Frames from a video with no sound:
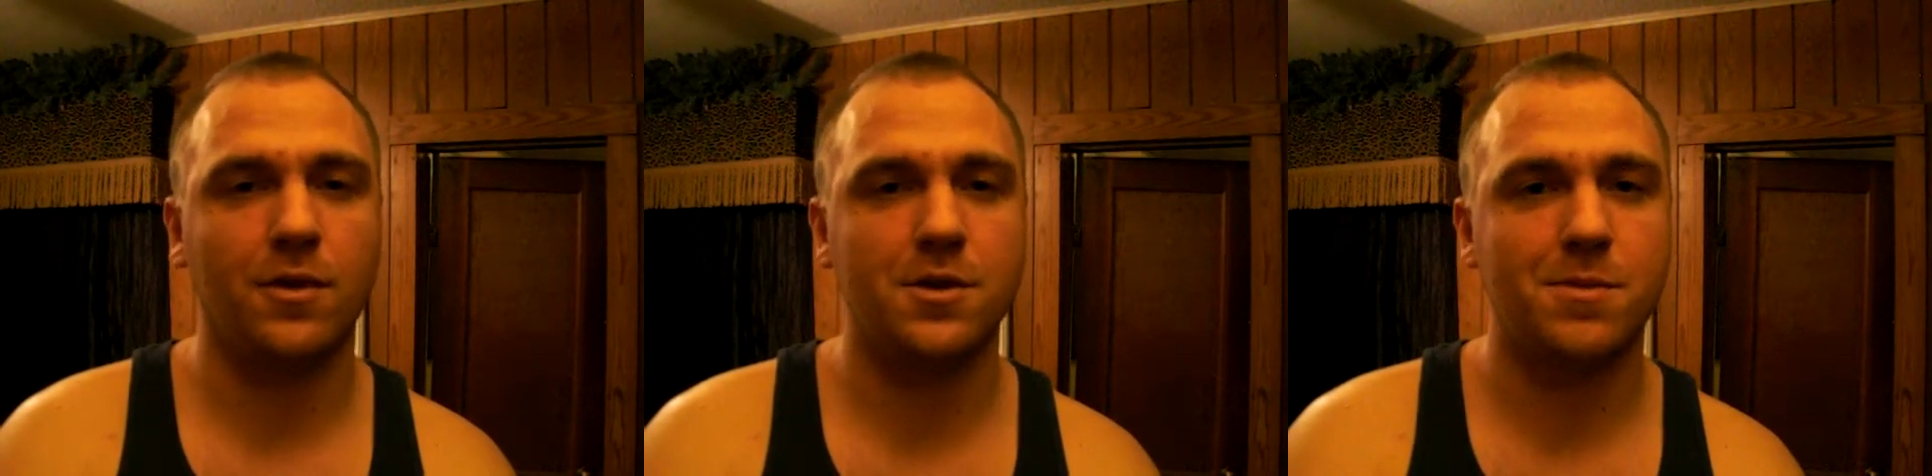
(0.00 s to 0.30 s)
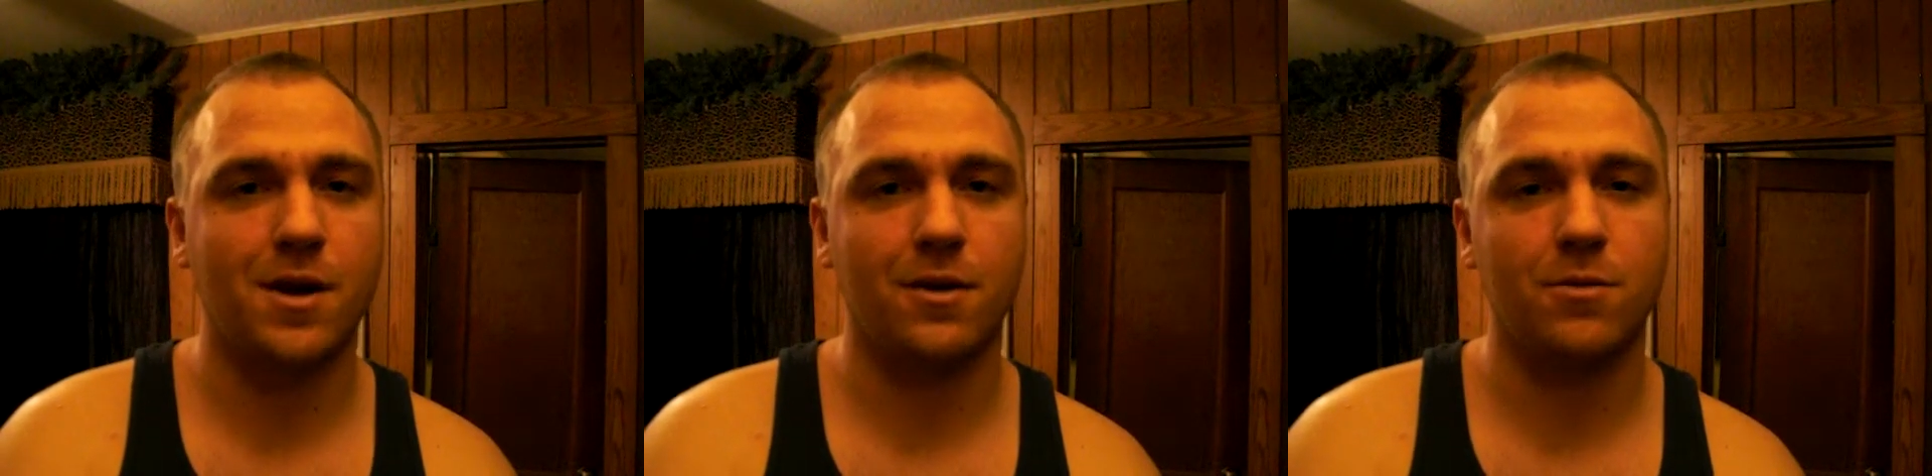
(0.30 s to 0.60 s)
lunged
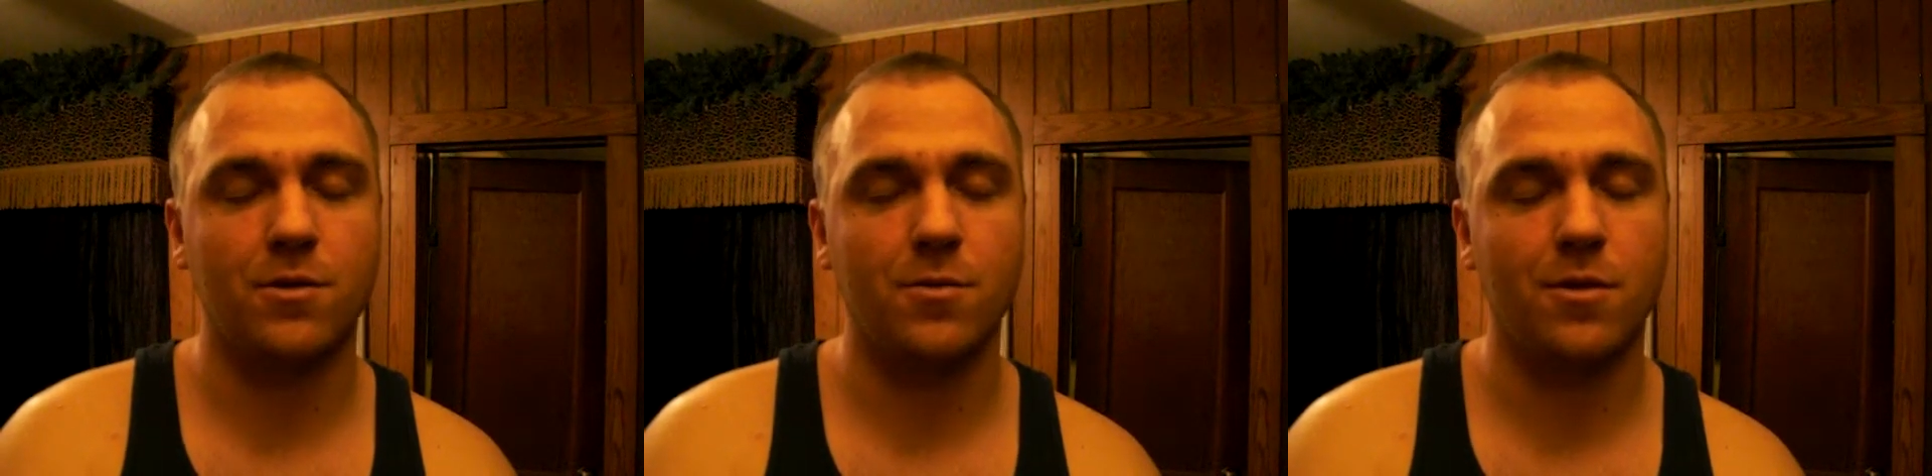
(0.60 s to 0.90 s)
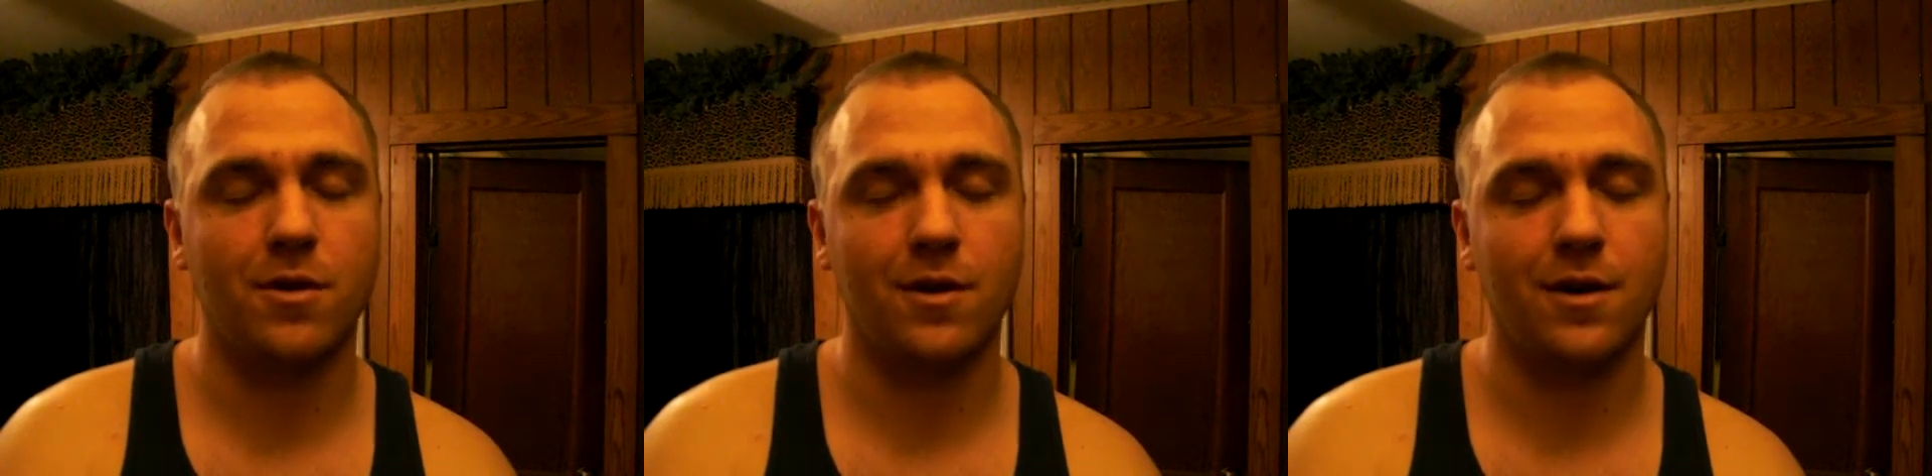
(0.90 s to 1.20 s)
back into the real
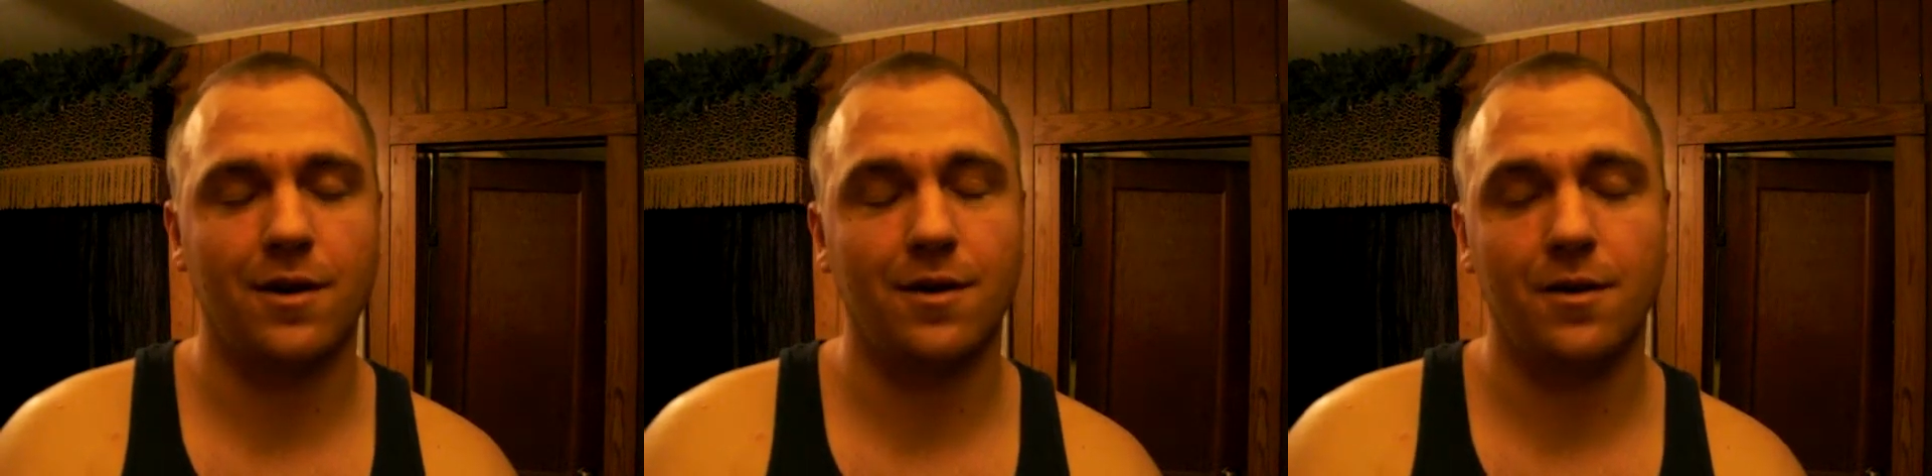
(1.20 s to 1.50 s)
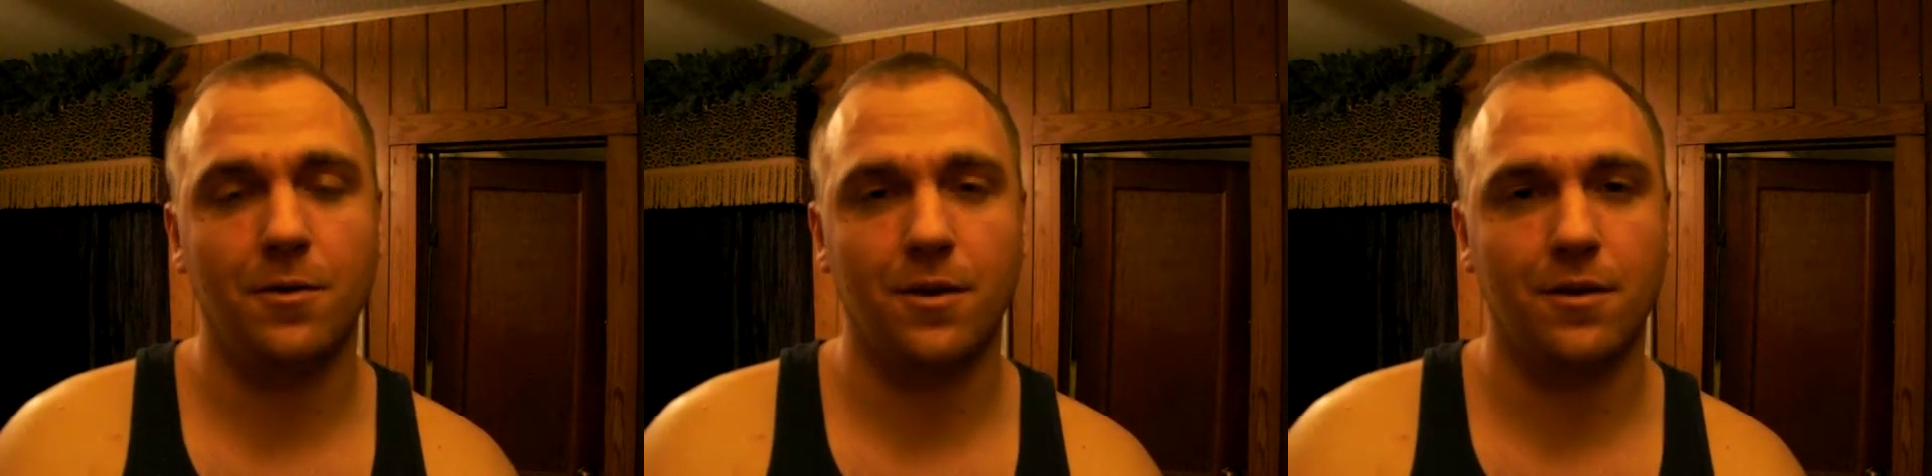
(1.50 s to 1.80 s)
world and I didn't
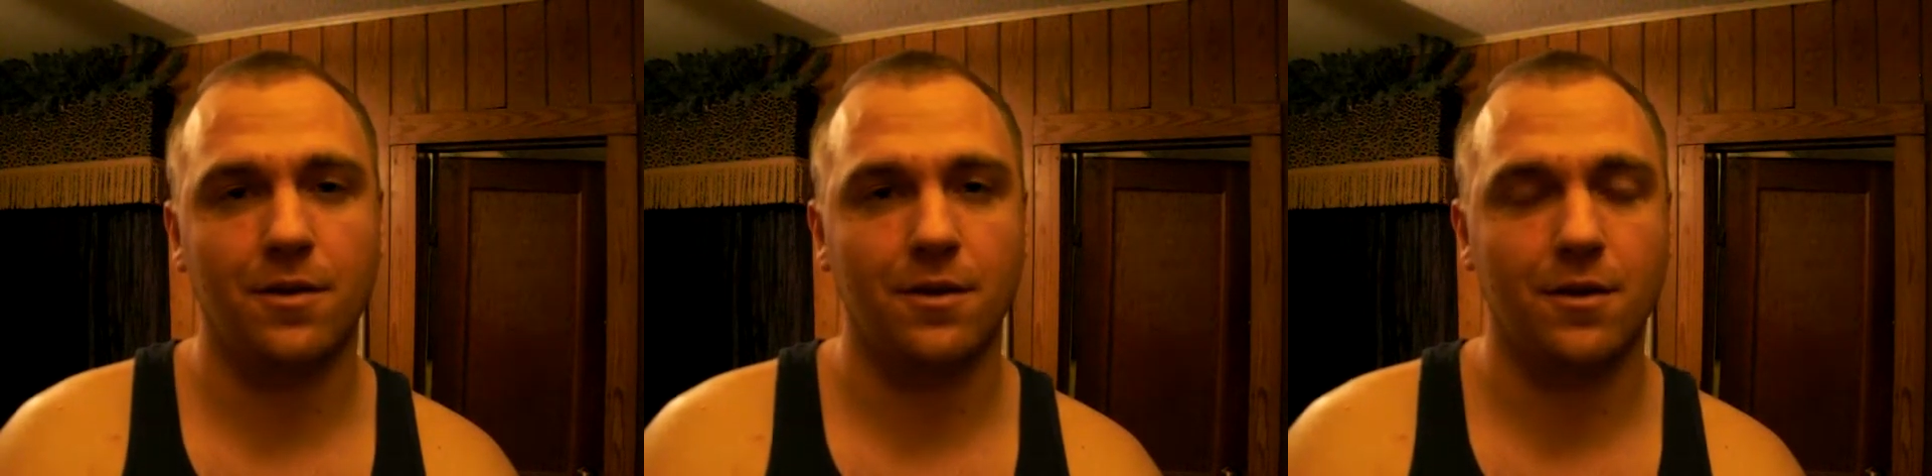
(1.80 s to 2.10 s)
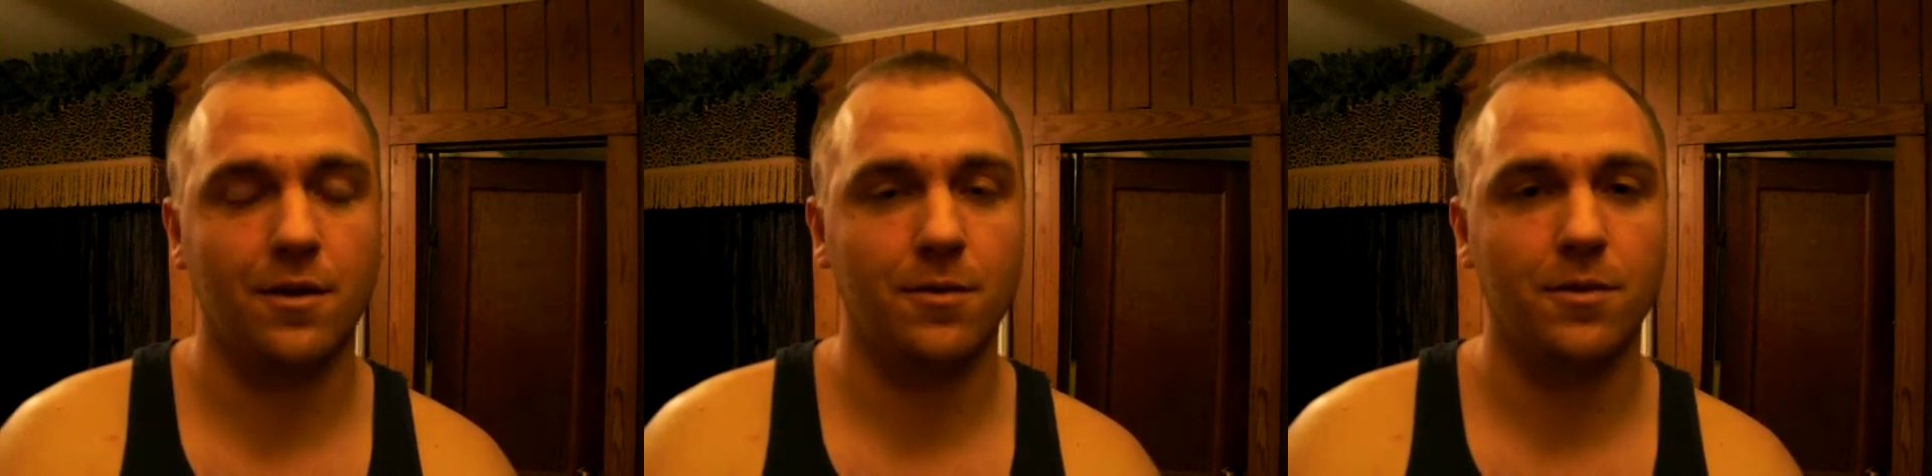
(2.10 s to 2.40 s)
know anything
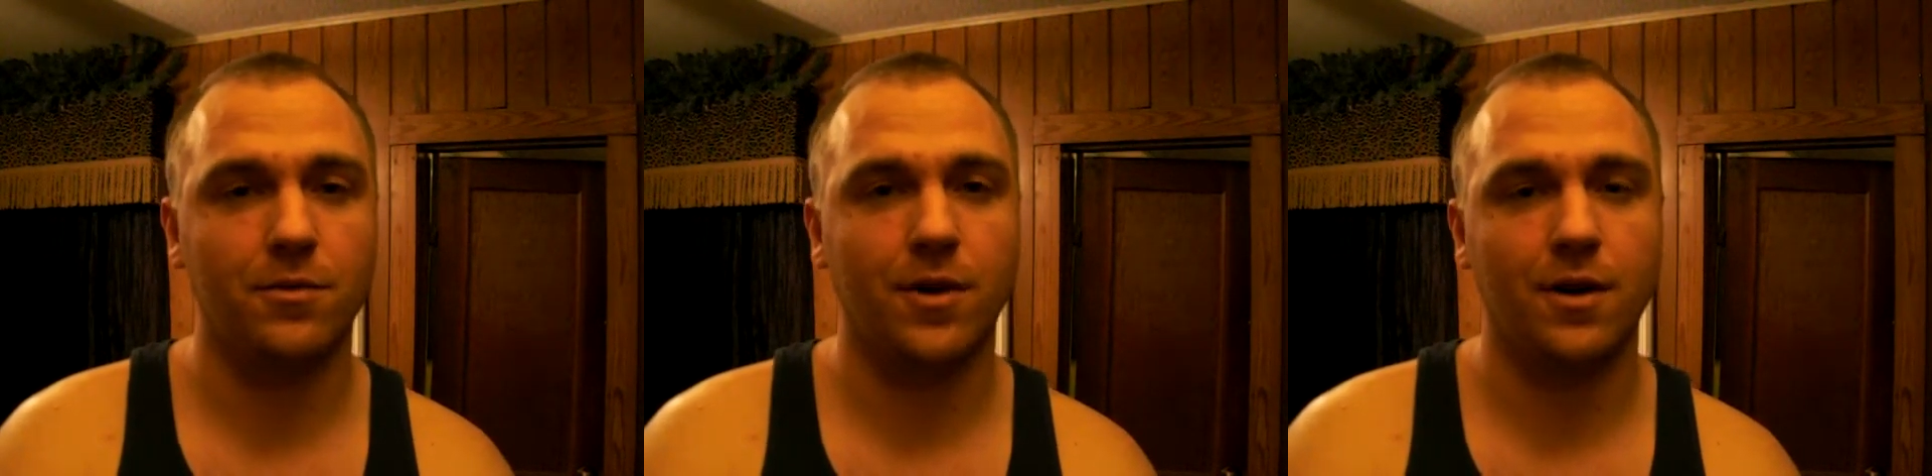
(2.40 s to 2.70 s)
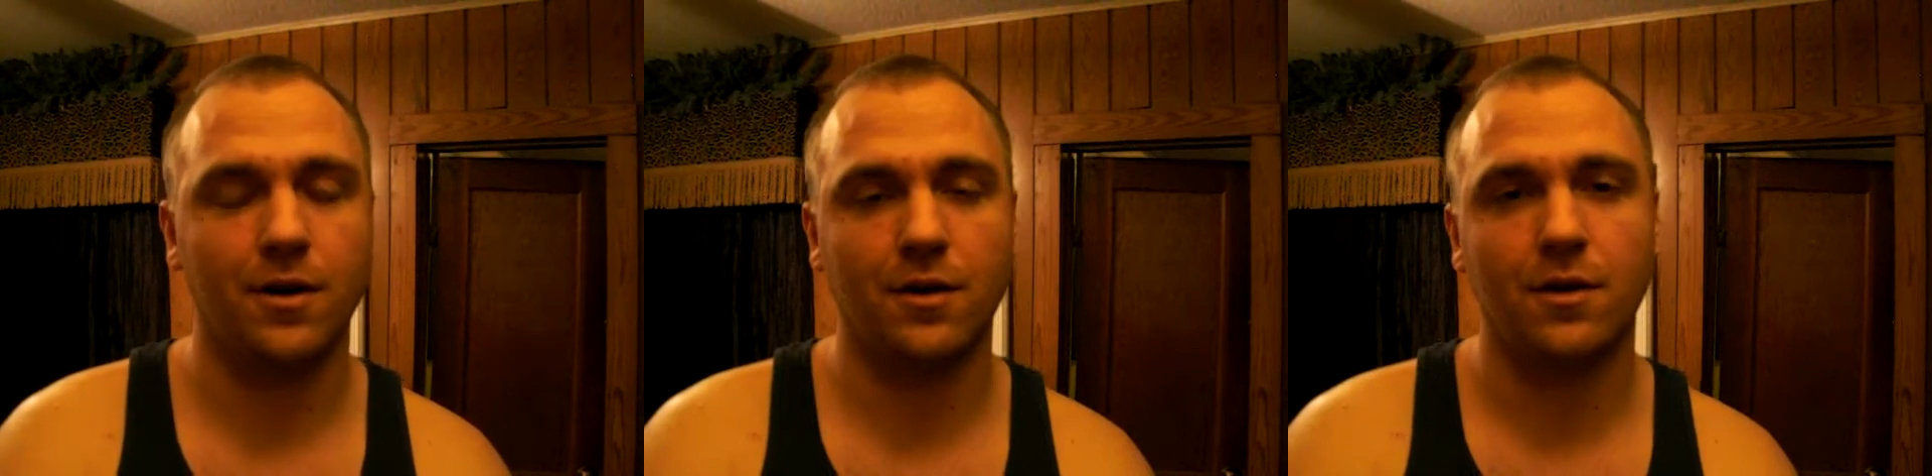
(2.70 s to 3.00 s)
and it was
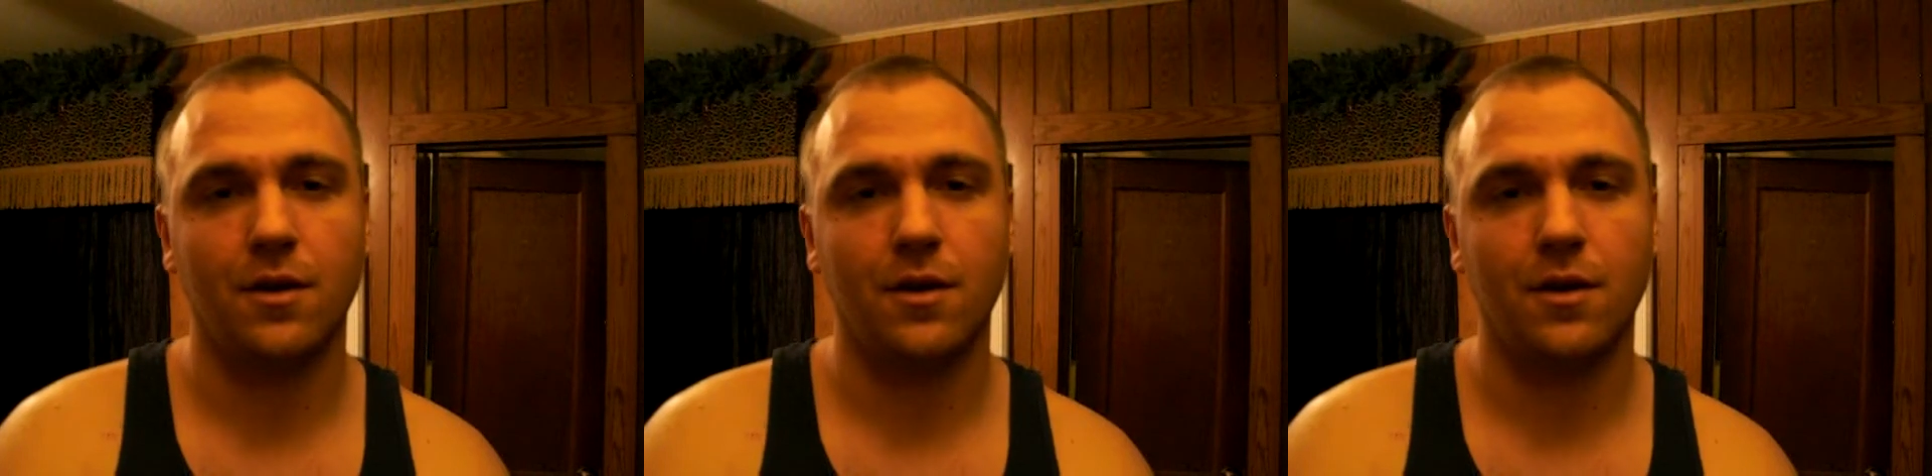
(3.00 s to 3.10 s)
frightening.